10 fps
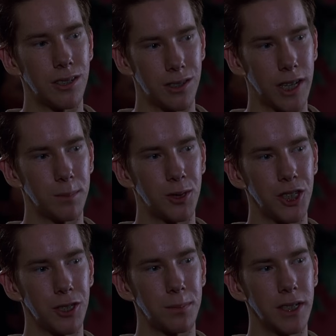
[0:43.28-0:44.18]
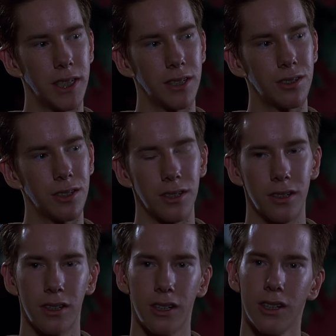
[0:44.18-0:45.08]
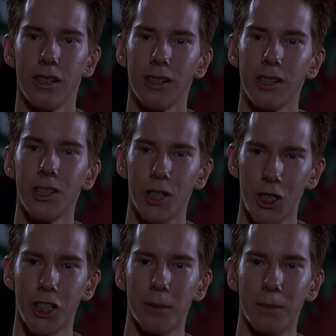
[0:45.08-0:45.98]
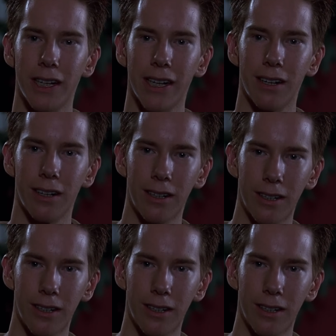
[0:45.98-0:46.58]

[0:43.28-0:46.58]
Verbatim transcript: it's time she experienced the Shermanator.